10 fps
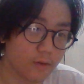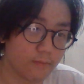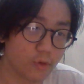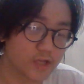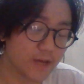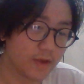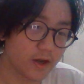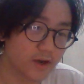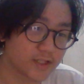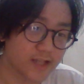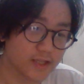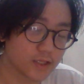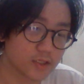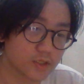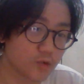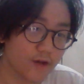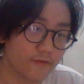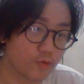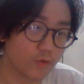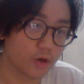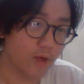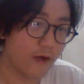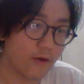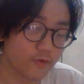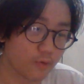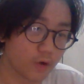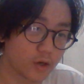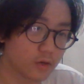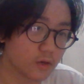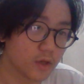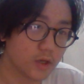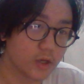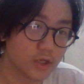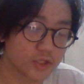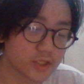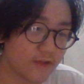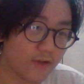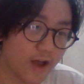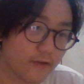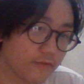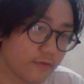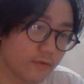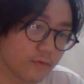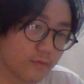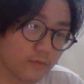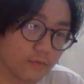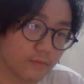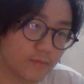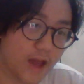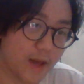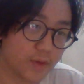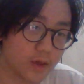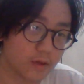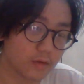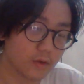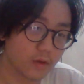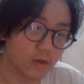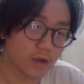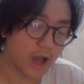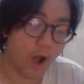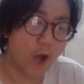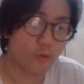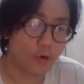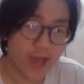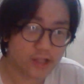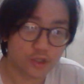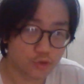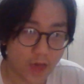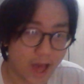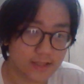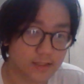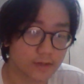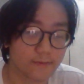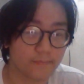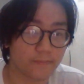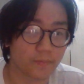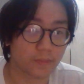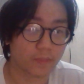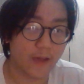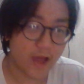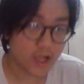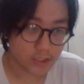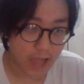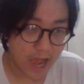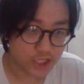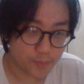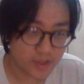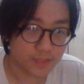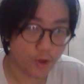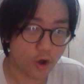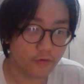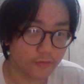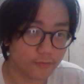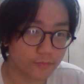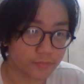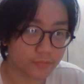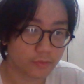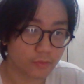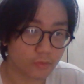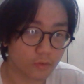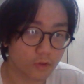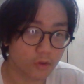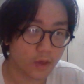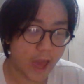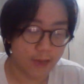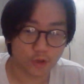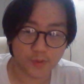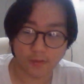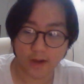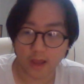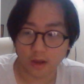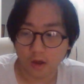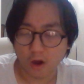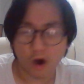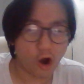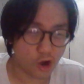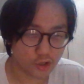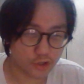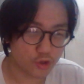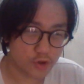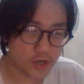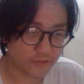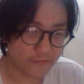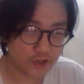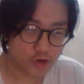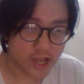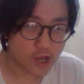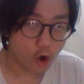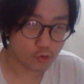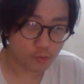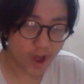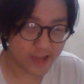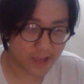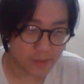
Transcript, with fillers: multimillionaire status, do whatever you want, however you want, just live life, be happy. I, I won't get to do that and that actually pissed me off. And most people are like, oh, you, you need to fix your ego. Why are you getting